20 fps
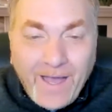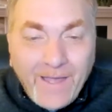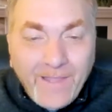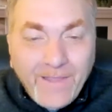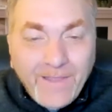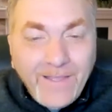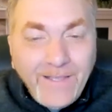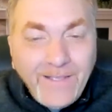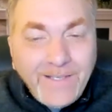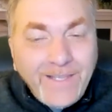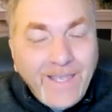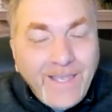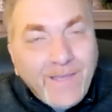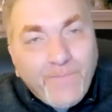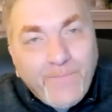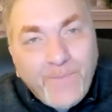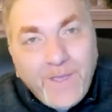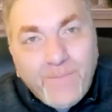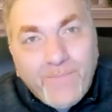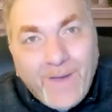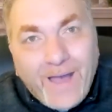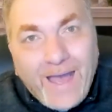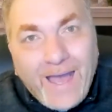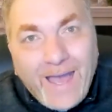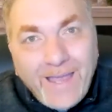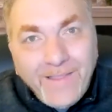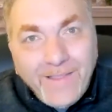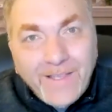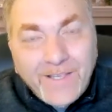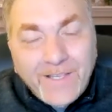Let's take a peek
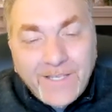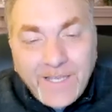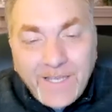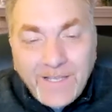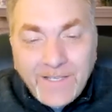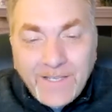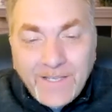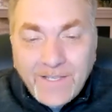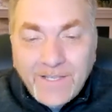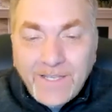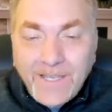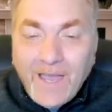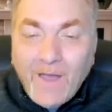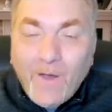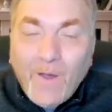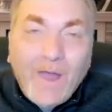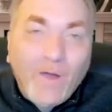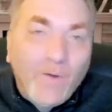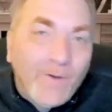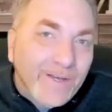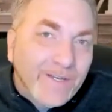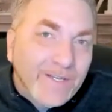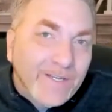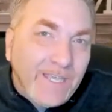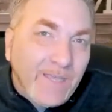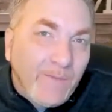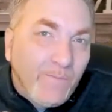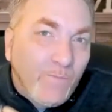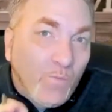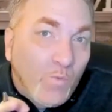behind the scenes and see how our
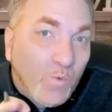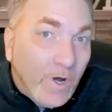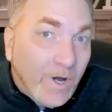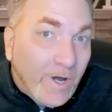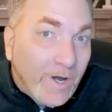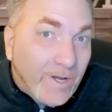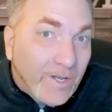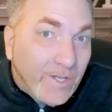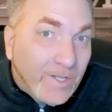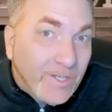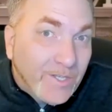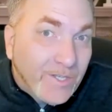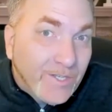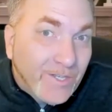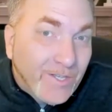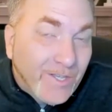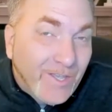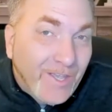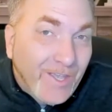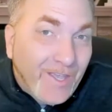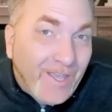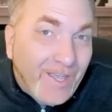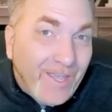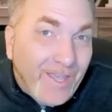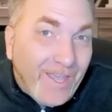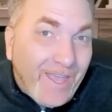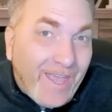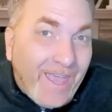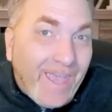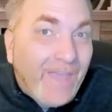team works
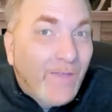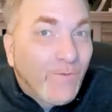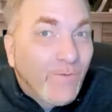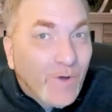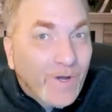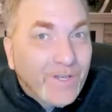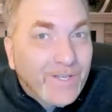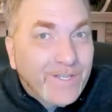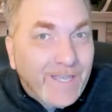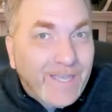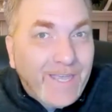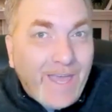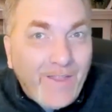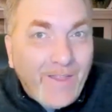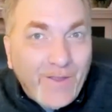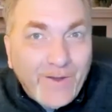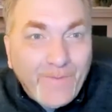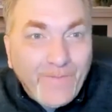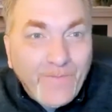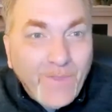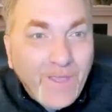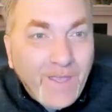and works together.